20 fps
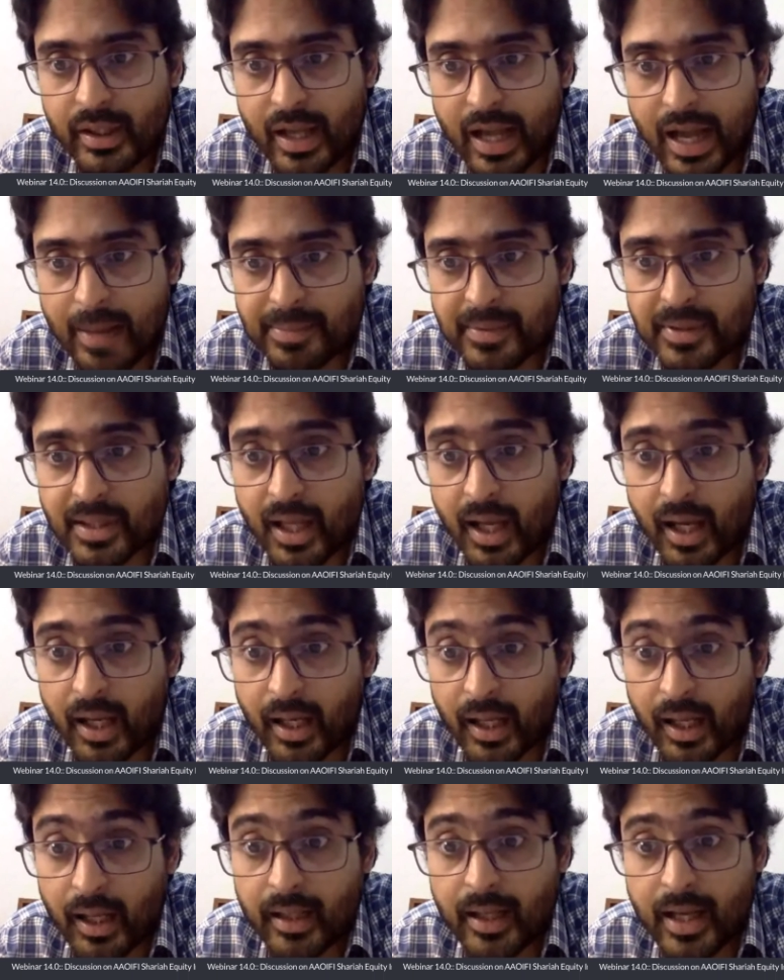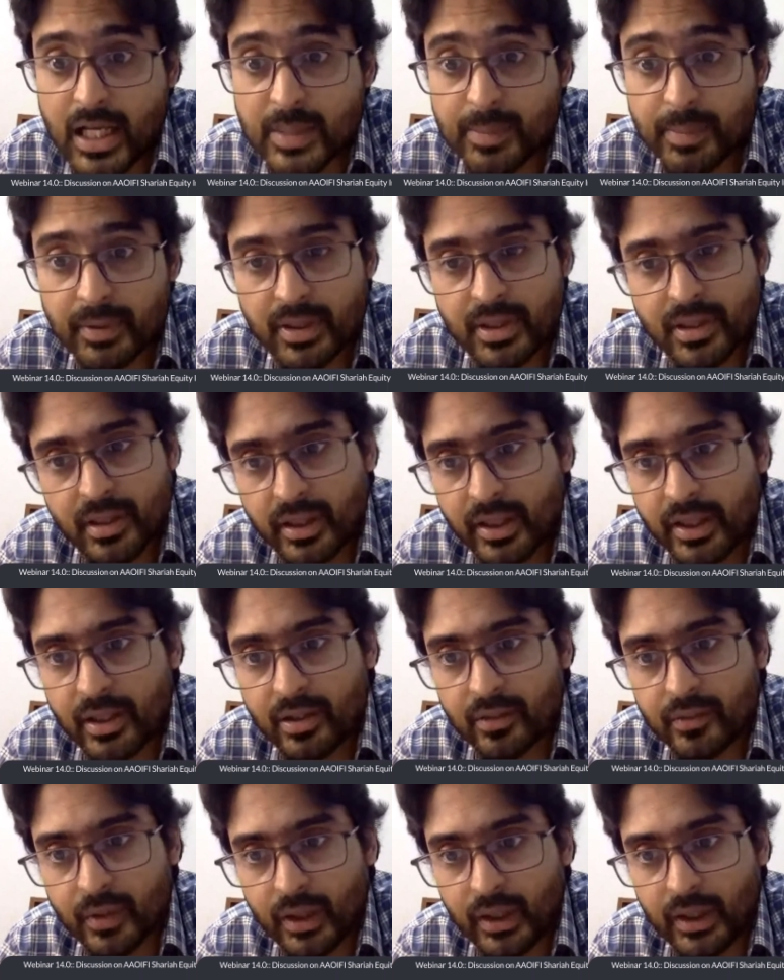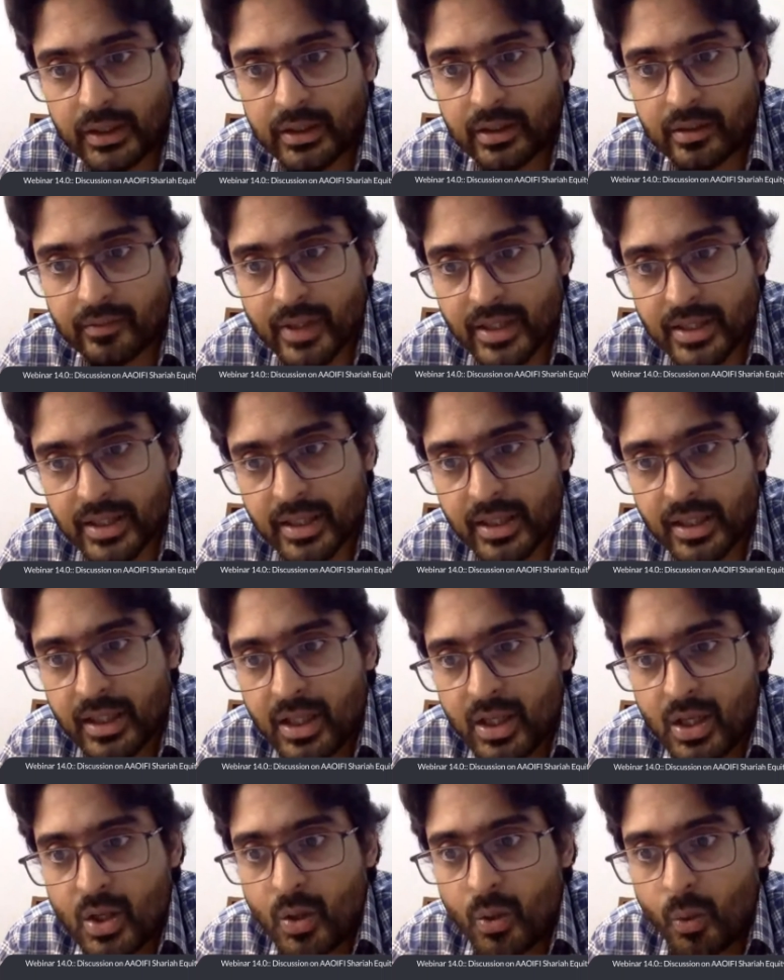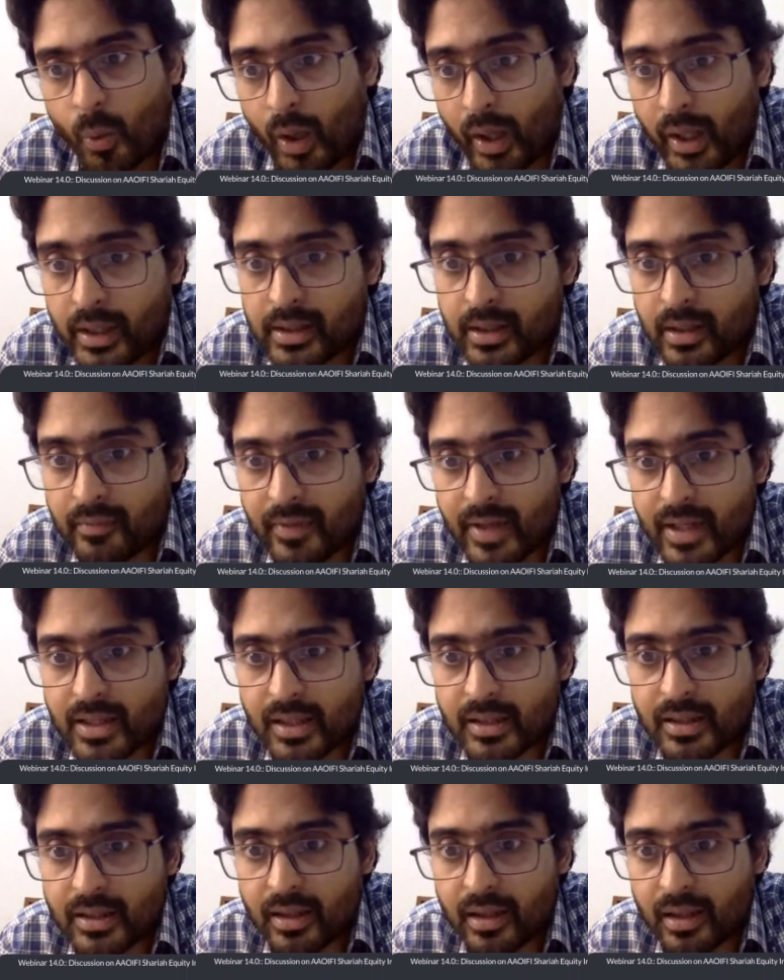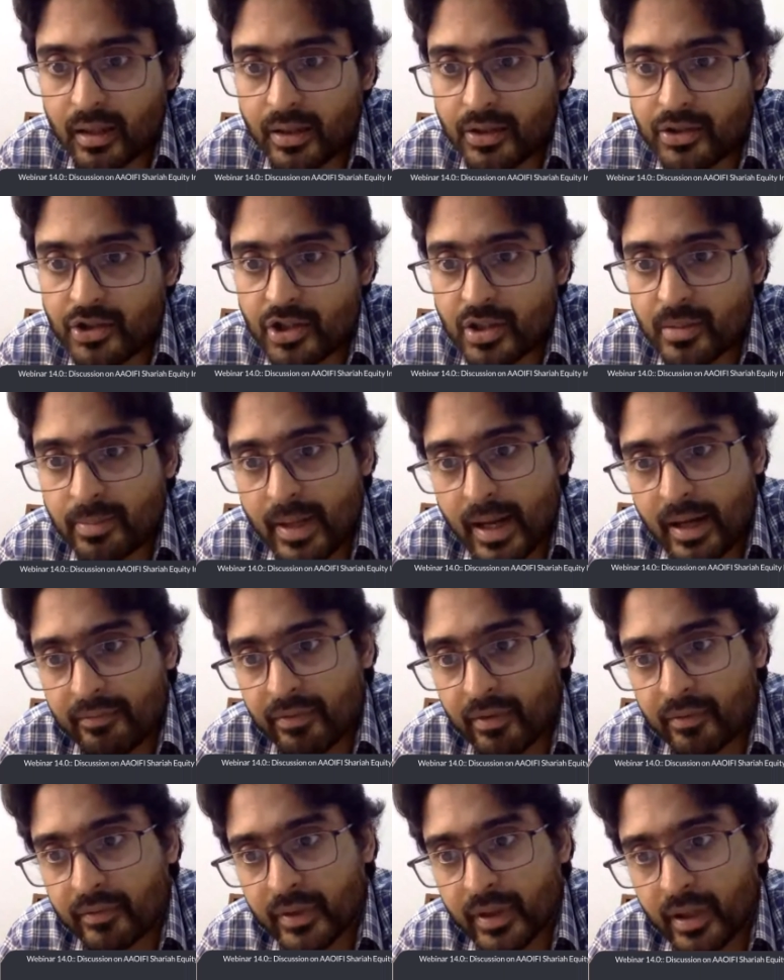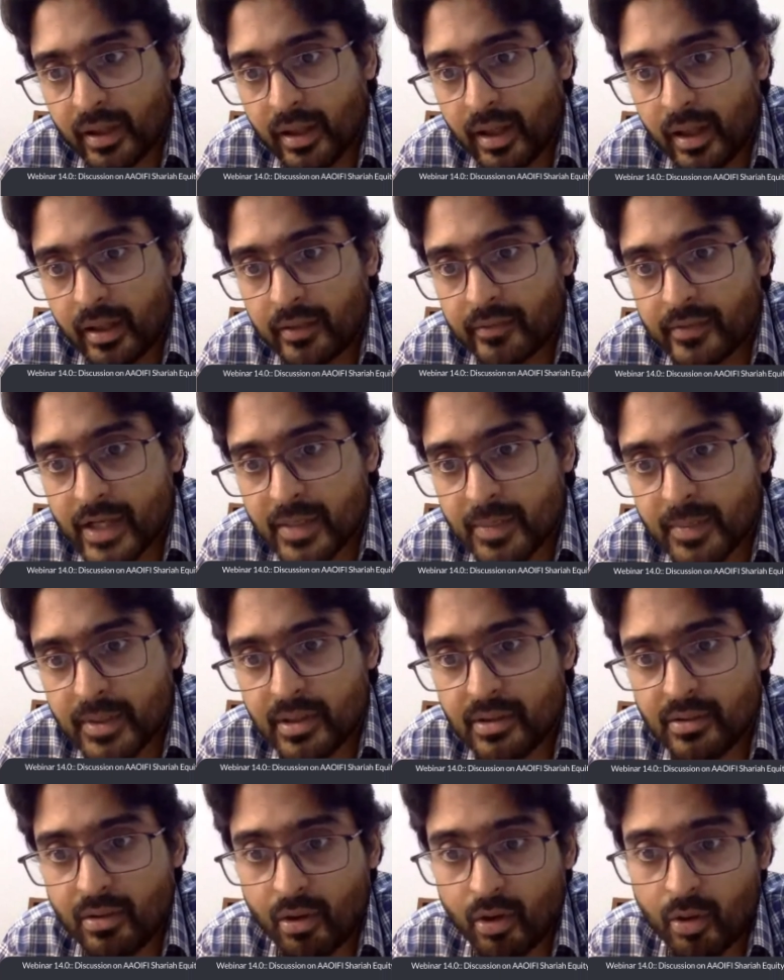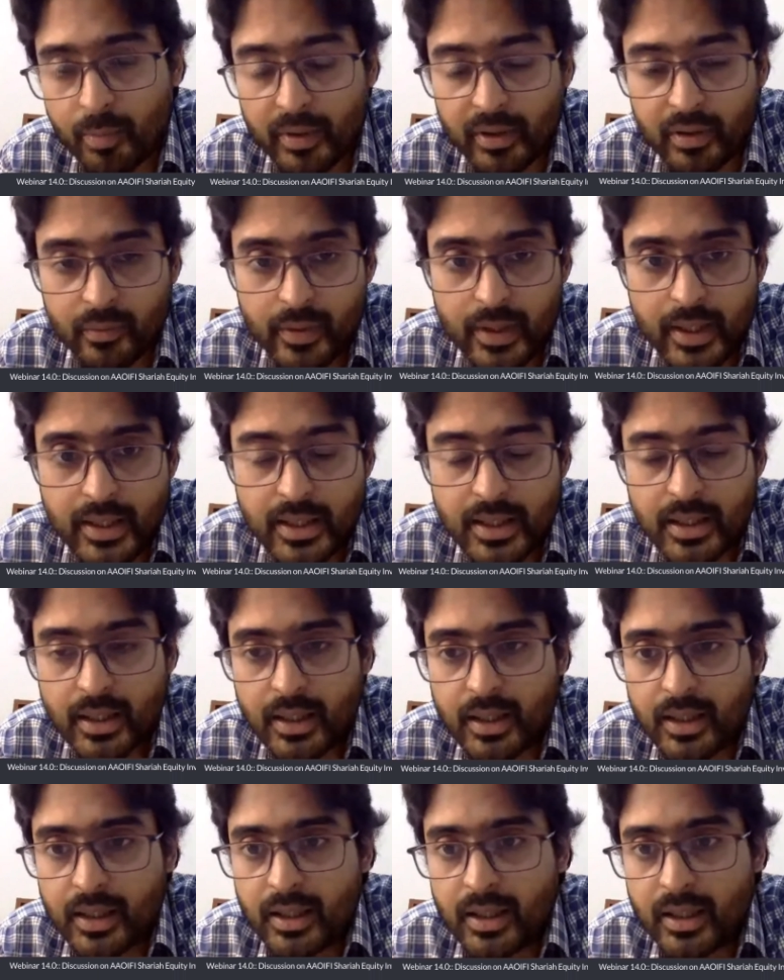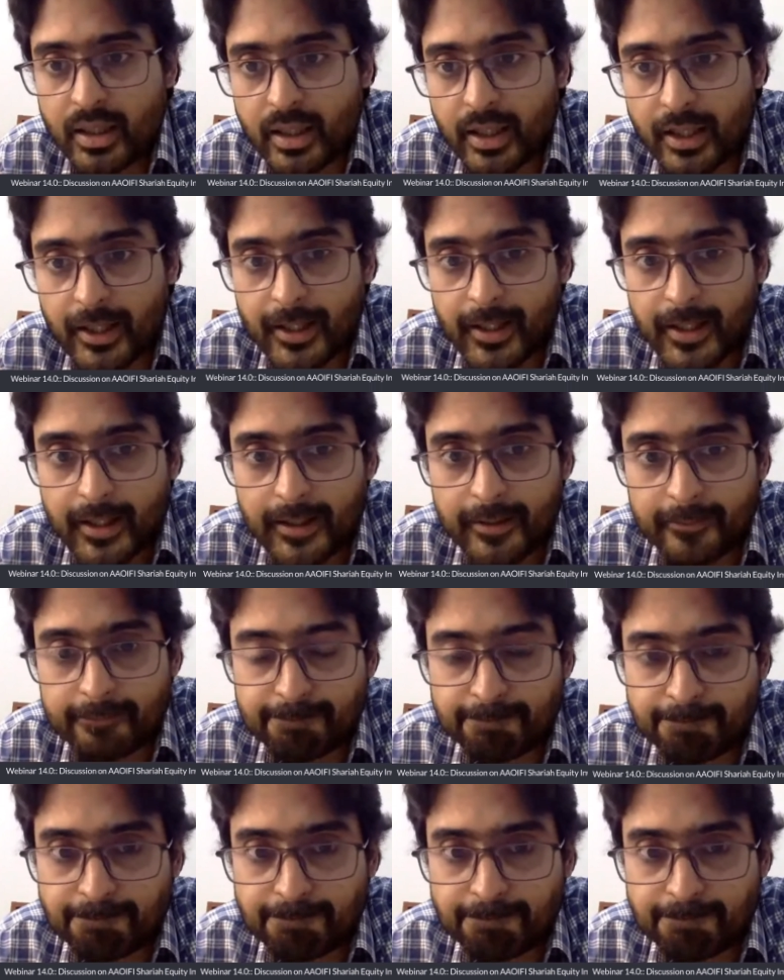apps is halal as per the screening of Wahid Invest. Wahid Invest is the largest platform for halal investments in Europe and the West. I